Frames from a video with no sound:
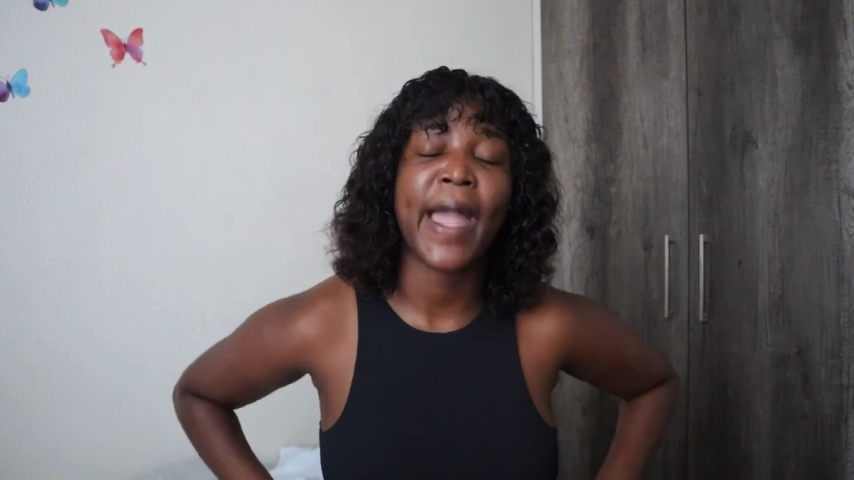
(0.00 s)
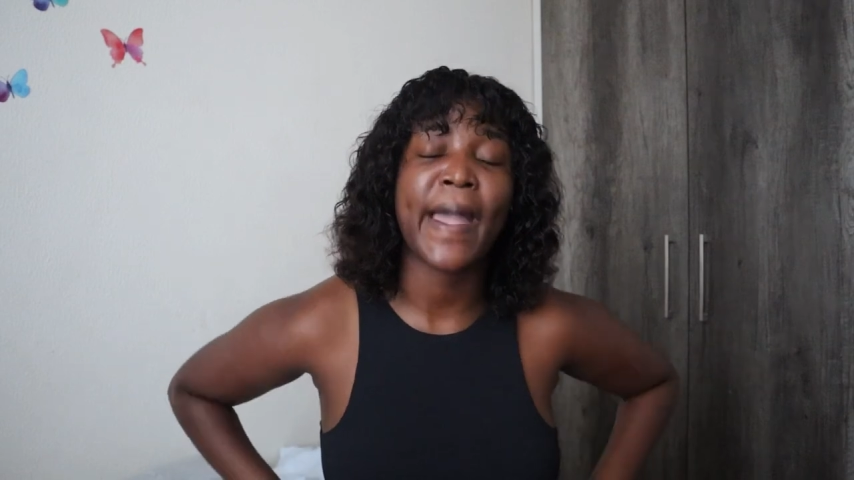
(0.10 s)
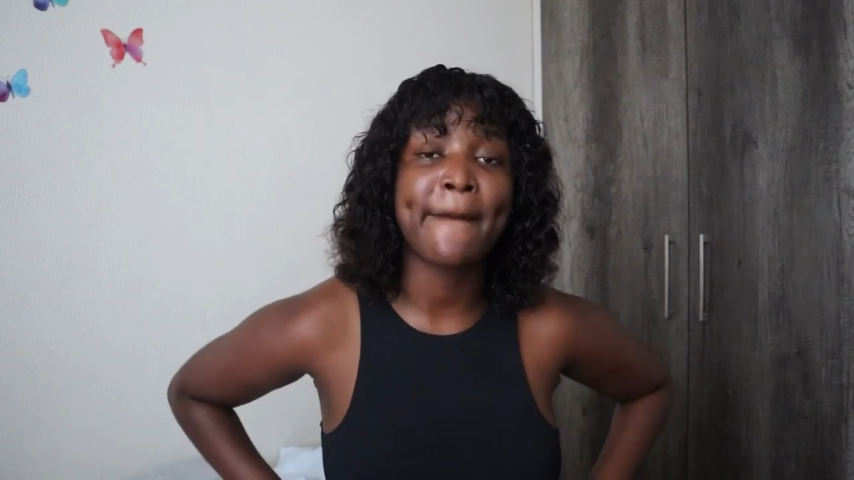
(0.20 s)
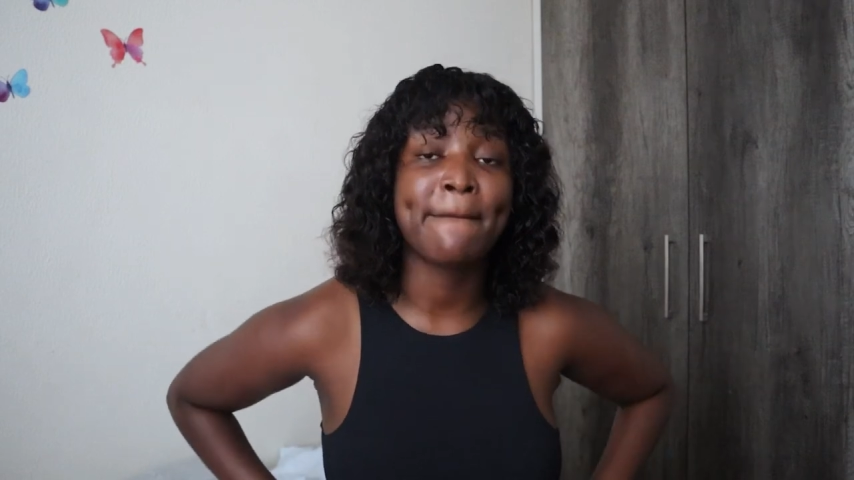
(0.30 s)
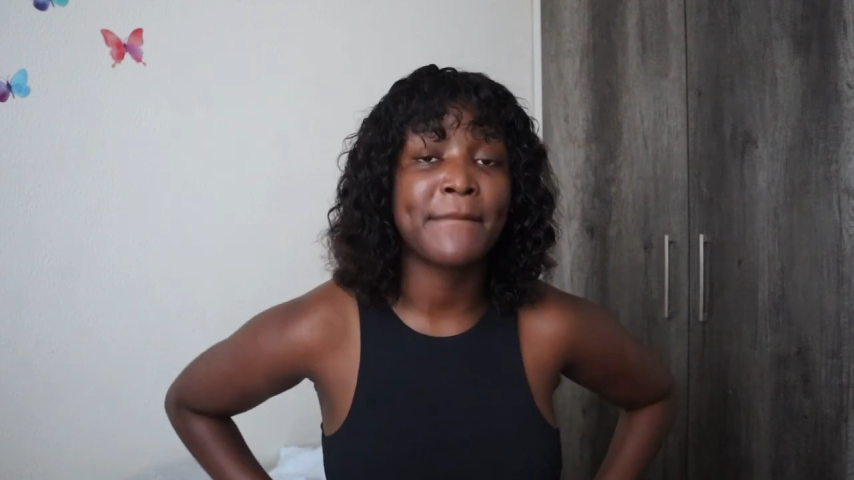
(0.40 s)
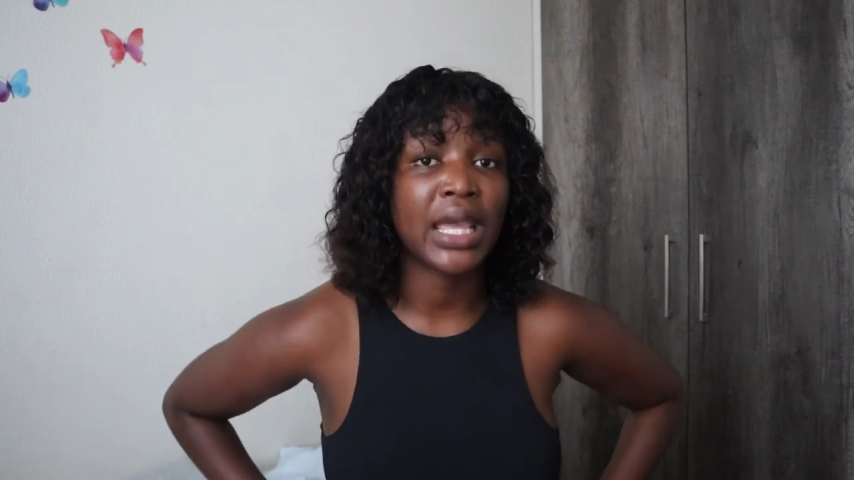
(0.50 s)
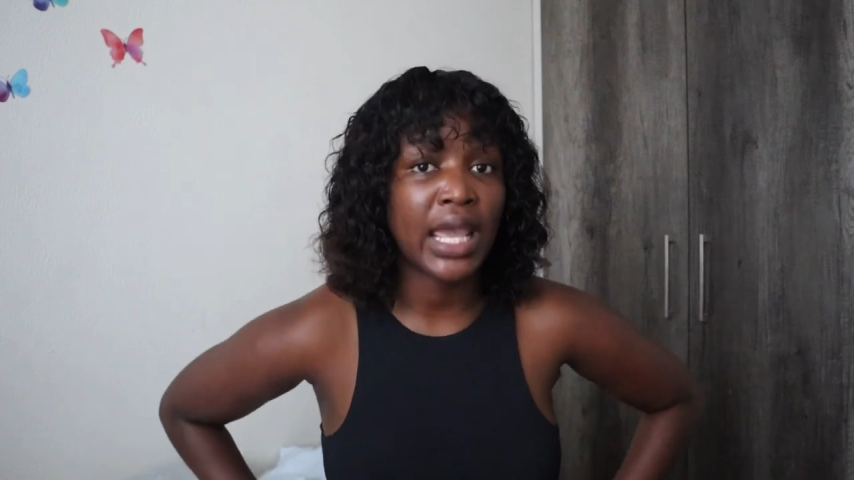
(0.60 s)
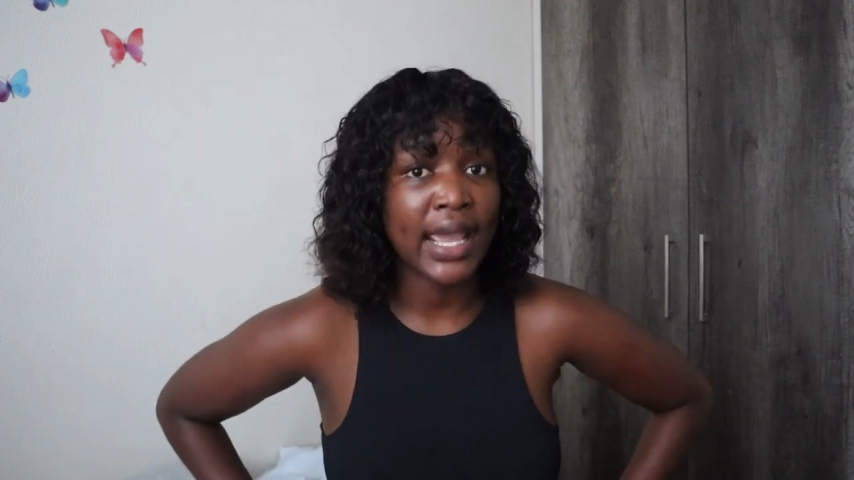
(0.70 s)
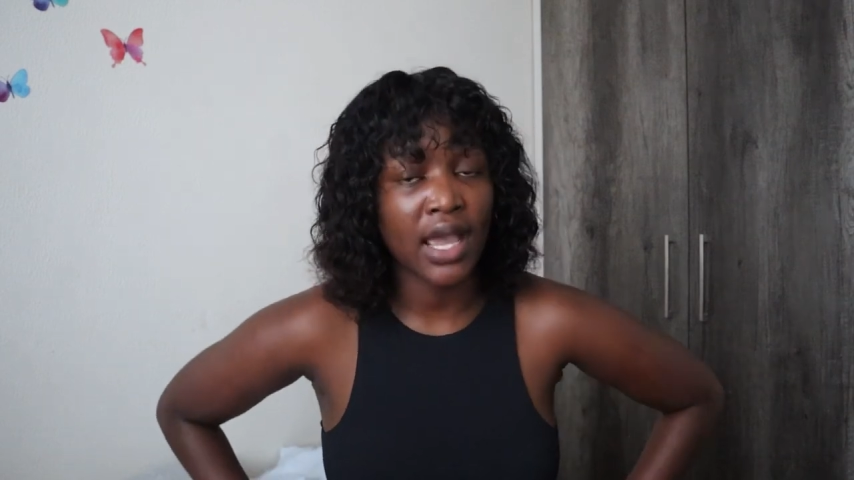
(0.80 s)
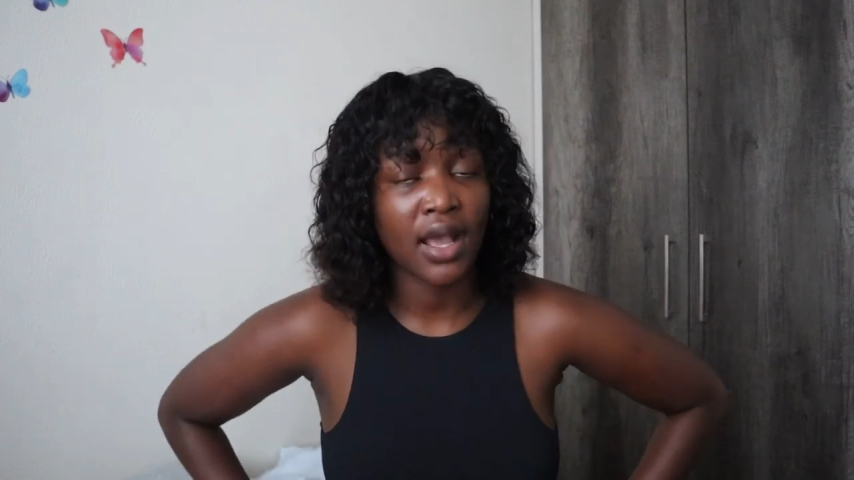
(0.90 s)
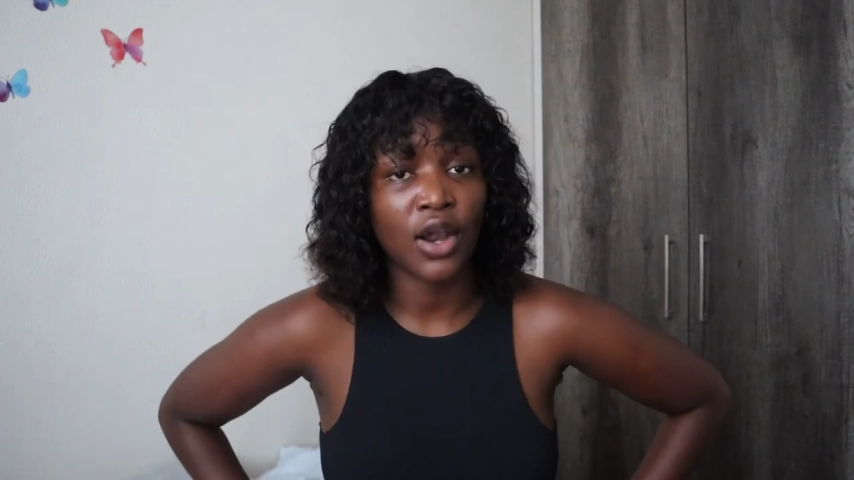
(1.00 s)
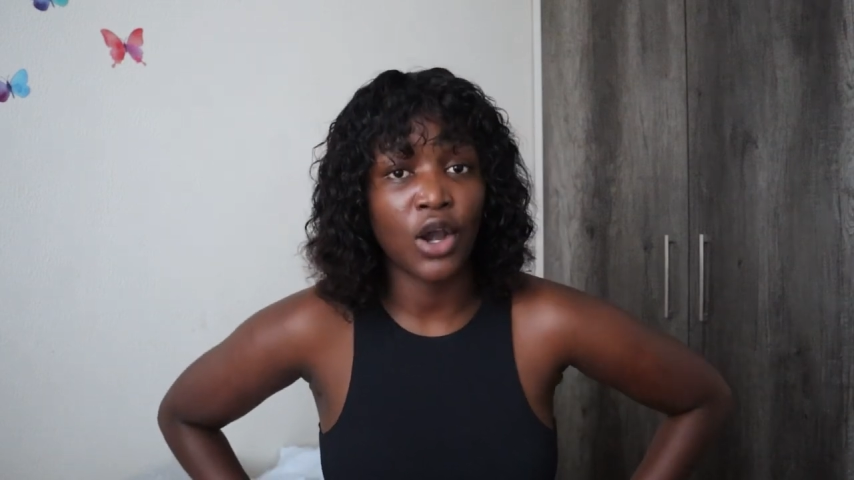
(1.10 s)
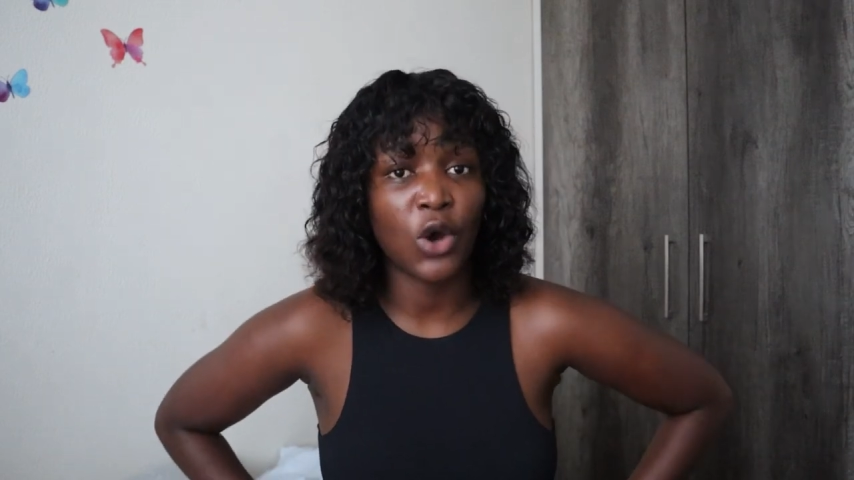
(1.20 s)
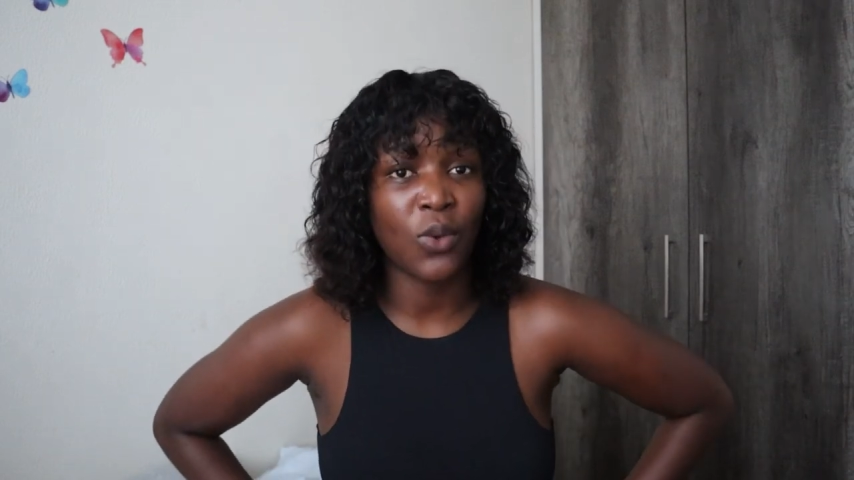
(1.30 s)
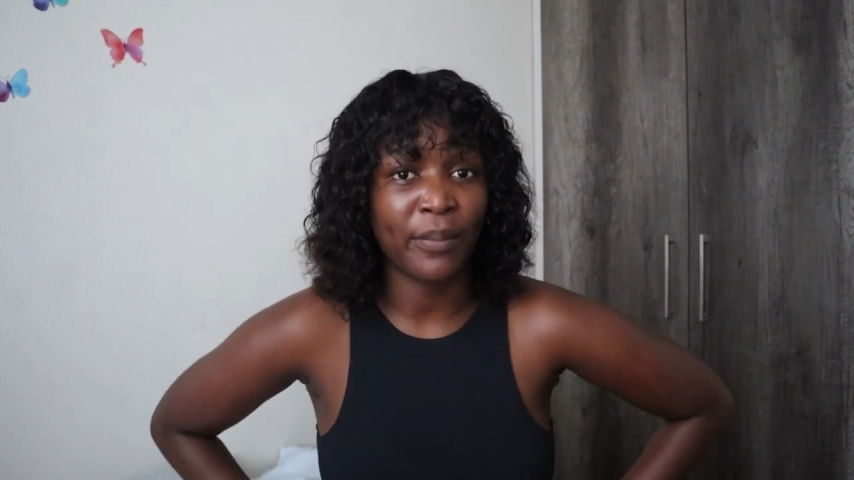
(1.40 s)
a big
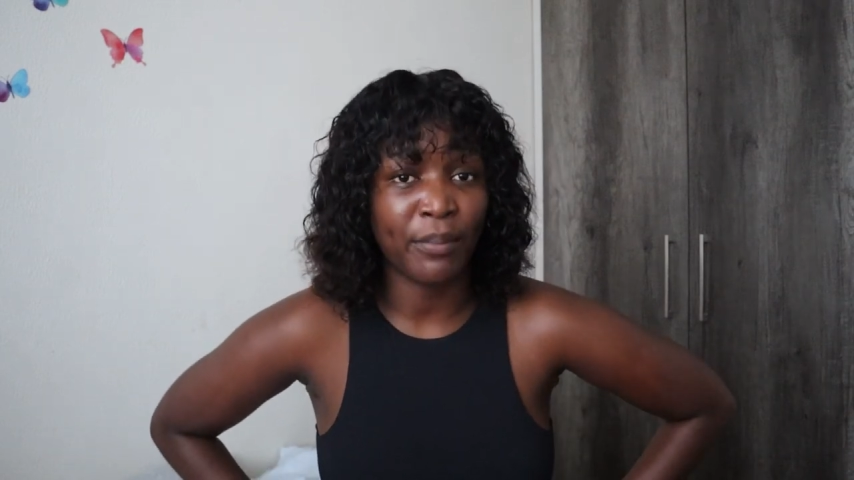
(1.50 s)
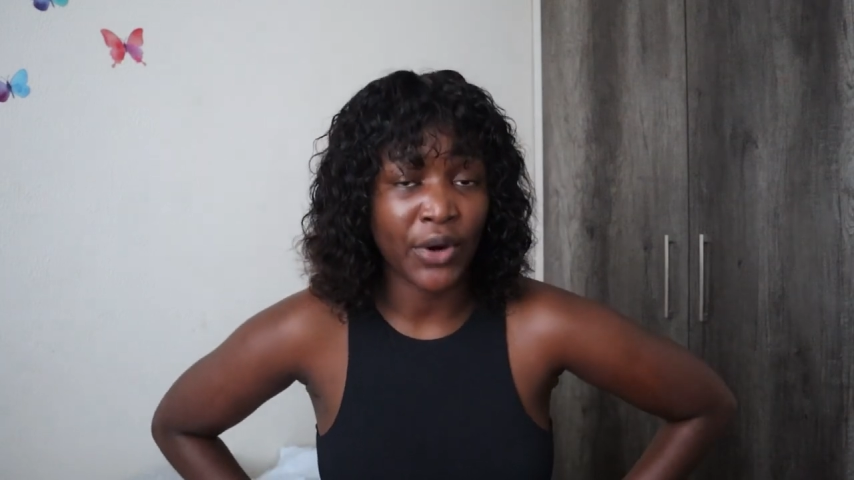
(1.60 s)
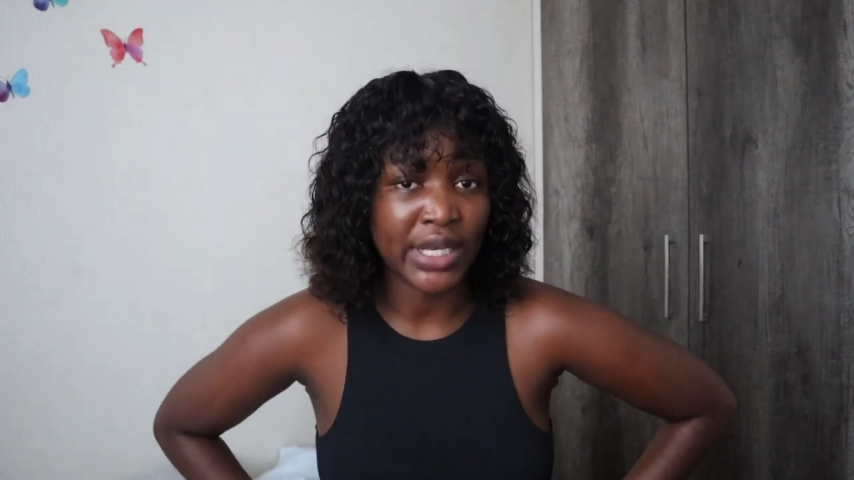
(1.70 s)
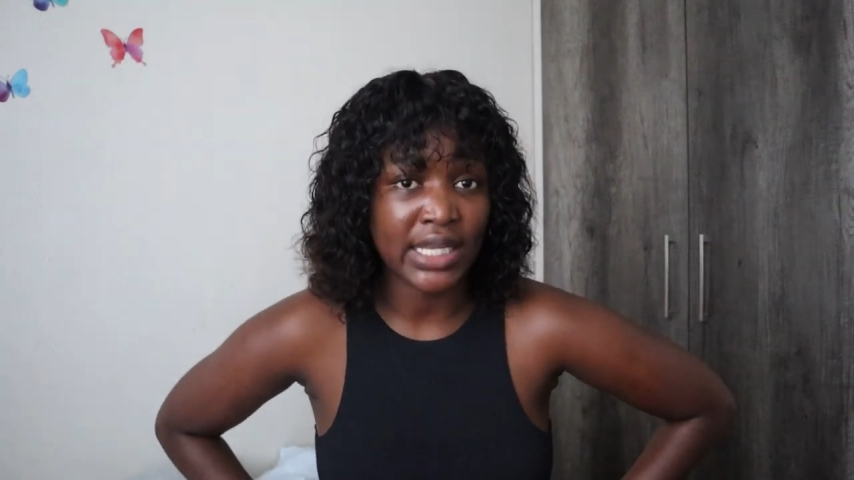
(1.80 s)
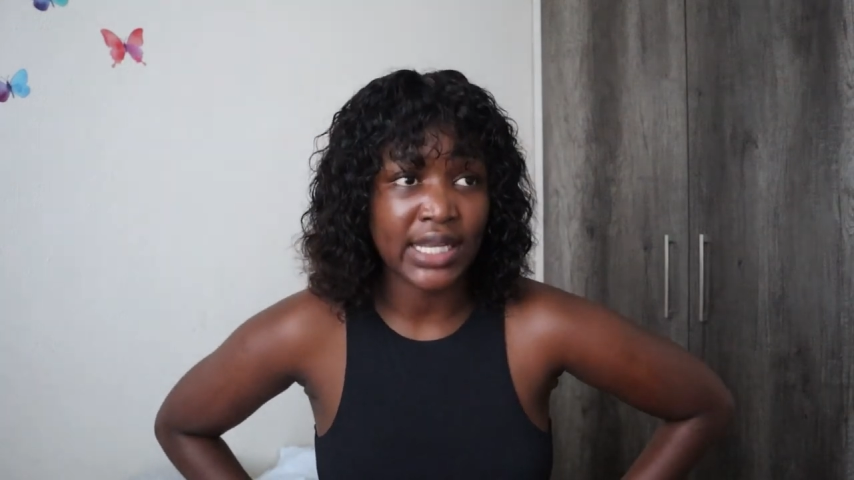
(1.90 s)
lower body,